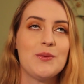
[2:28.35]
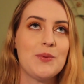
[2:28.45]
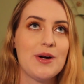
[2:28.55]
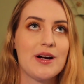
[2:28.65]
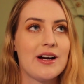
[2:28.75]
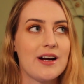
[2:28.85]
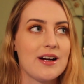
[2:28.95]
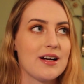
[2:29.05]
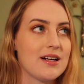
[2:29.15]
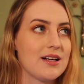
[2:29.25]

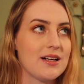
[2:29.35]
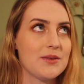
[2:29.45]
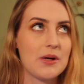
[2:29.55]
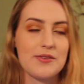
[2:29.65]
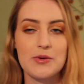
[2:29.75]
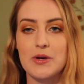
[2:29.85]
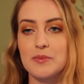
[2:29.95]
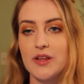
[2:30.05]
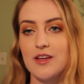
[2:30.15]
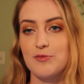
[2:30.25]
were, whatever you want to
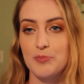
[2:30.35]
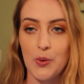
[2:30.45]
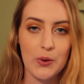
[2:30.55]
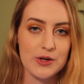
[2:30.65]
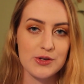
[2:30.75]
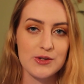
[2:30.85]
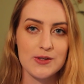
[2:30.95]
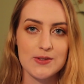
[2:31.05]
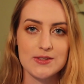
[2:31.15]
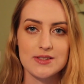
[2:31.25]
believe,
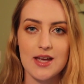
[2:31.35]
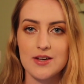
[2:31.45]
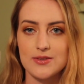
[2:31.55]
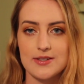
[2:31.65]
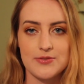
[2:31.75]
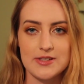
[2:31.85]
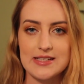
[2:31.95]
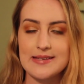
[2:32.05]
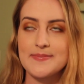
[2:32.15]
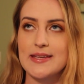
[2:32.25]
portals, entries for
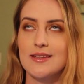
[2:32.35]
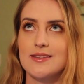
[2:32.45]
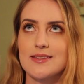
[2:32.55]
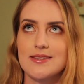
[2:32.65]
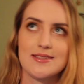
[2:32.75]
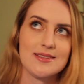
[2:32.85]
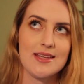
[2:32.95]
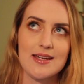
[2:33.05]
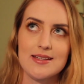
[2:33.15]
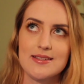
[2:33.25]
demons,
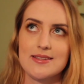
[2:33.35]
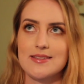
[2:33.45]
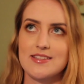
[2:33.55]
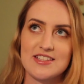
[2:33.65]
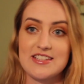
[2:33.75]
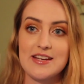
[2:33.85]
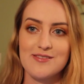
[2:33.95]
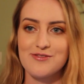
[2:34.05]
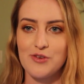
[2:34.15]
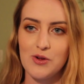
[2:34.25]
like
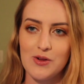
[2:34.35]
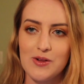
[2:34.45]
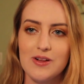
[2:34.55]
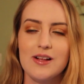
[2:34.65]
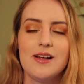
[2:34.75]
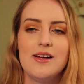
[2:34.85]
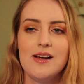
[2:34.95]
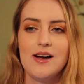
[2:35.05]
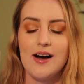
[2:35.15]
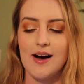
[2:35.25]
sinful,
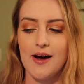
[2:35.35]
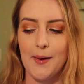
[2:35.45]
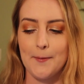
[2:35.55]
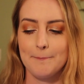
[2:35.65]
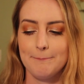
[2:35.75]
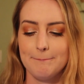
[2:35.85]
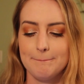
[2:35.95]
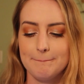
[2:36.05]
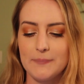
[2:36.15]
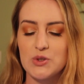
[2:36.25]

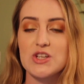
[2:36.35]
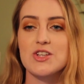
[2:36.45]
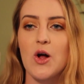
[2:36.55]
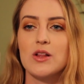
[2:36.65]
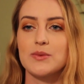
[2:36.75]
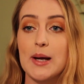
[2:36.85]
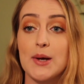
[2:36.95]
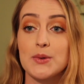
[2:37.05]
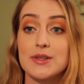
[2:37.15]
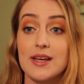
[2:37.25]
just all
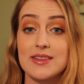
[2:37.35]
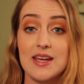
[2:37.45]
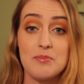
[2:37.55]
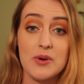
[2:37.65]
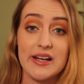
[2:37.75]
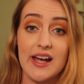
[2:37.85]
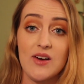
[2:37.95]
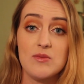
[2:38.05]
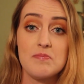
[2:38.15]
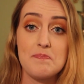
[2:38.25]
around, that they bring
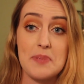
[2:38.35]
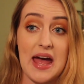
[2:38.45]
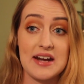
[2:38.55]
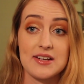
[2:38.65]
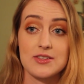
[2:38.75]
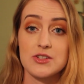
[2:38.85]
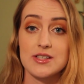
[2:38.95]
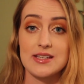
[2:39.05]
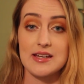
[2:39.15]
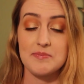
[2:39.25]
out bad
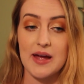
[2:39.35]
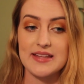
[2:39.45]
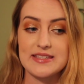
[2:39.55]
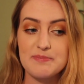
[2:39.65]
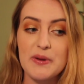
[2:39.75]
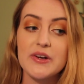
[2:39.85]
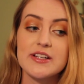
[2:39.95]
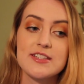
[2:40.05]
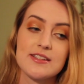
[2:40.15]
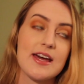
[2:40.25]
energy and bad
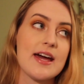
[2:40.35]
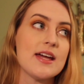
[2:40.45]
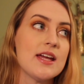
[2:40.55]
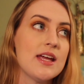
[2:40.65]
spirits, and that